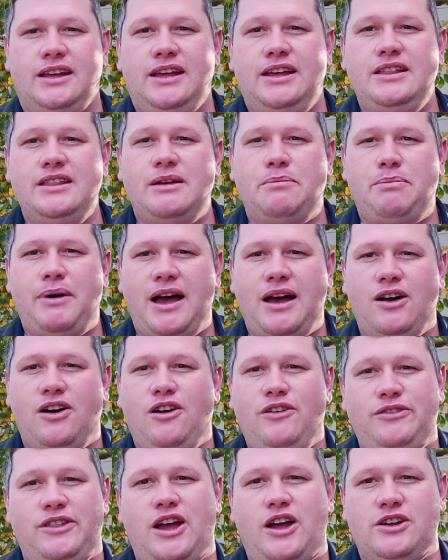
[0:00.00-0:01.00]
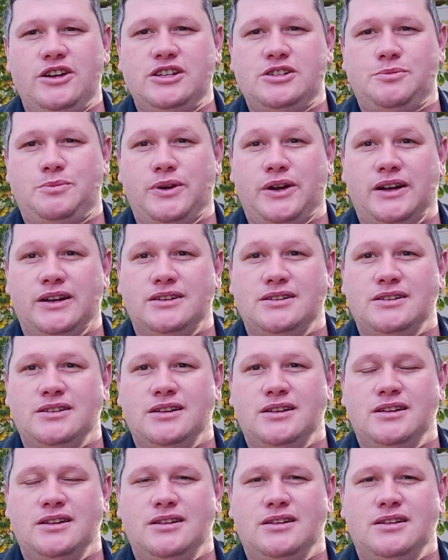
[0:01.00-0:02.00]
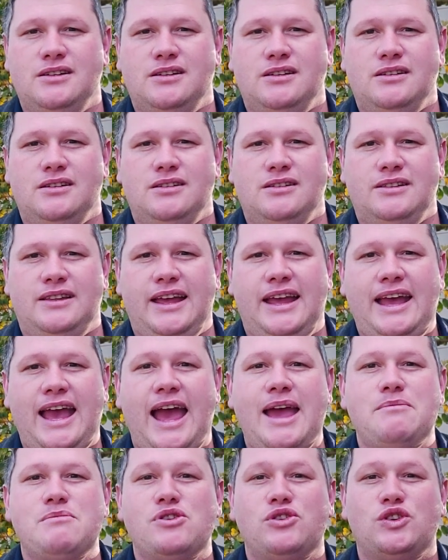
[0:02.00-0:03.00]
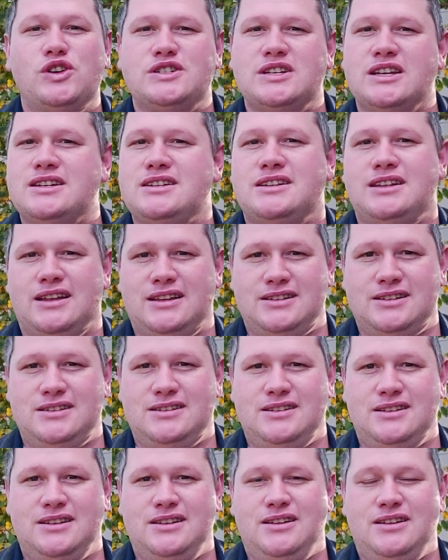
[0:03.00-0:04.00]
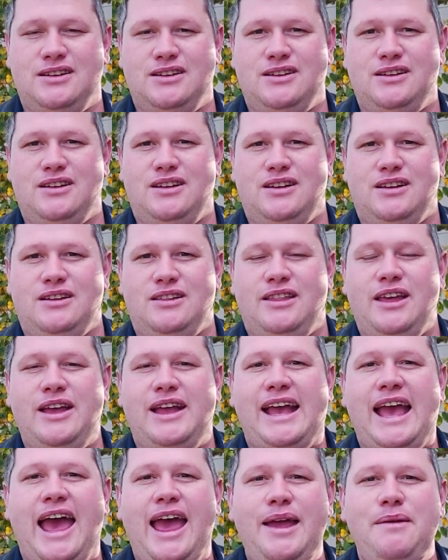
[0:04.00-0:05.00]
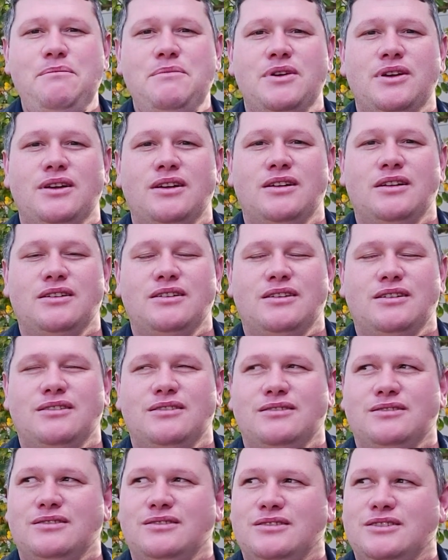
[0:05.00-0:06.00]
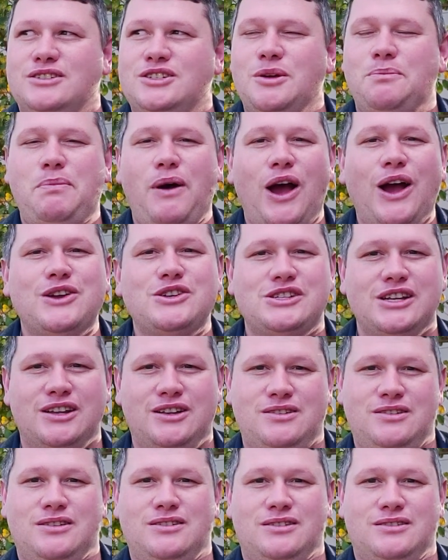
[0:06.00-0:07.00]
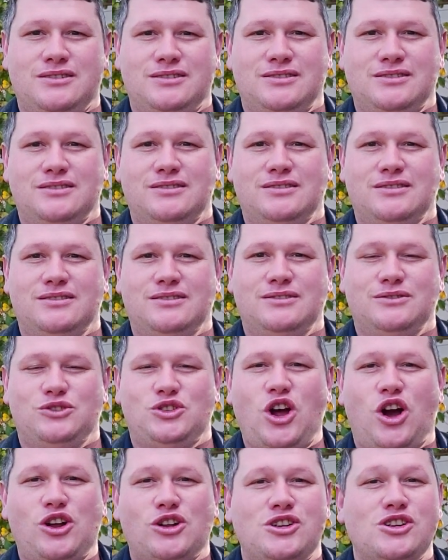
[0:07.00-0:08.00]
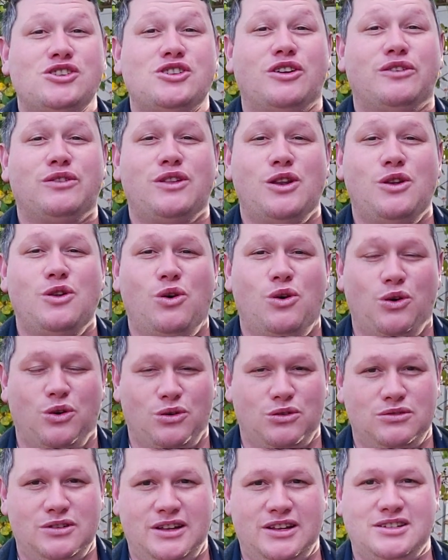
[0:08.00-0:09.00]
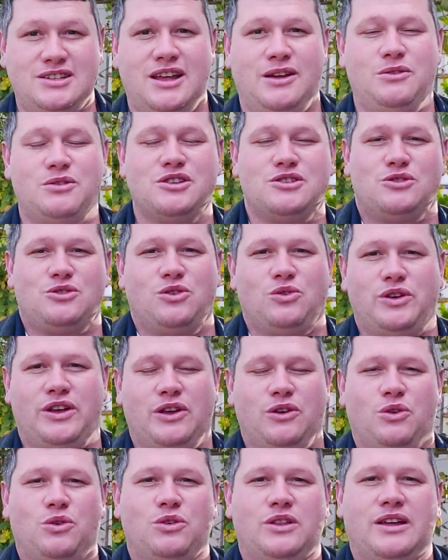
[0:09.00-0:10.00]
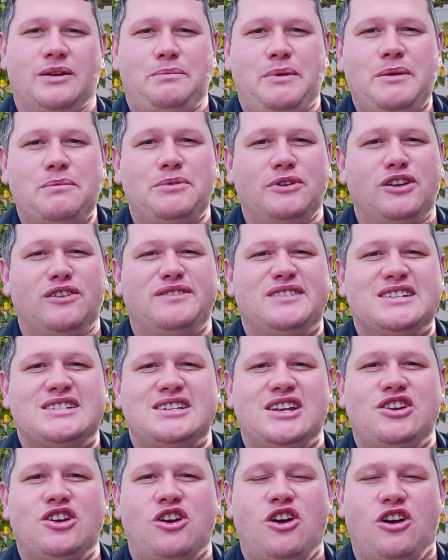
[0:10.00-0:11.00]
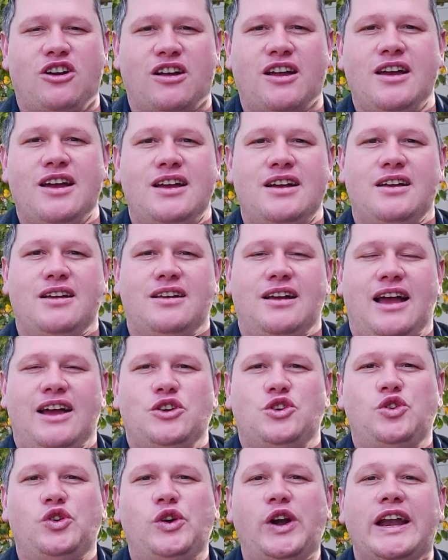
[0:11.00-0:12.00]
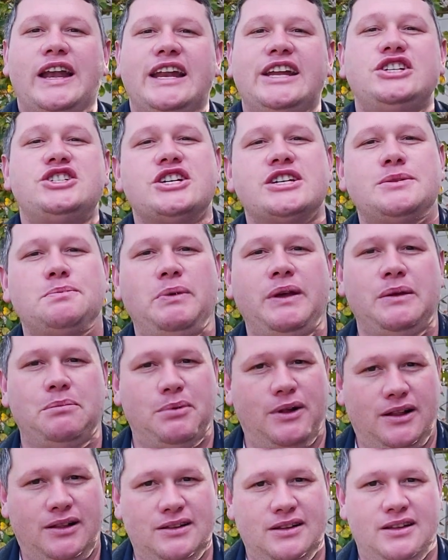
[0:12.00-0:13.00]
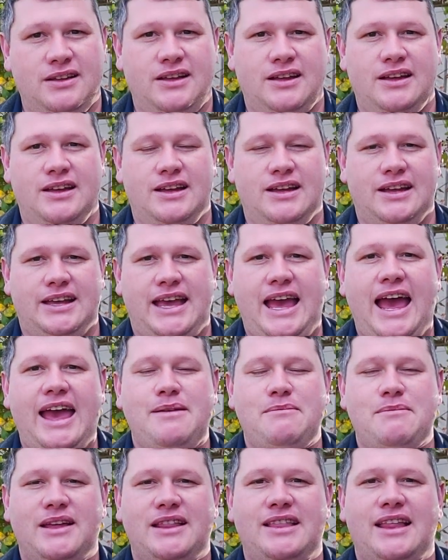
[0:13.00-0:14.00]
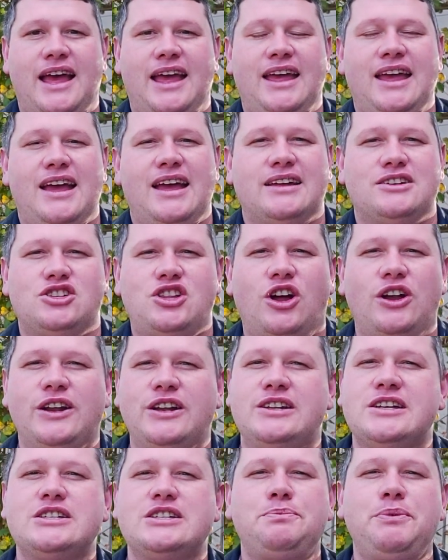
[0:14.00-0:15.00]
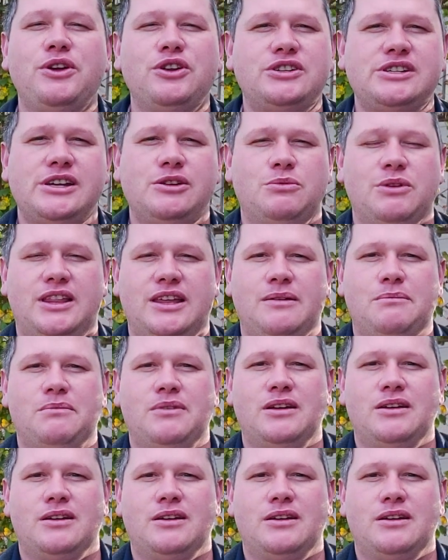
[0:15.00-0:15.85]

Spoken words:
in the power of the Holy Spirit, there came a resistance. There came supposed doctors of the law, as they were talking, or the people of the synagogue, religious people, came and they started disputing with him,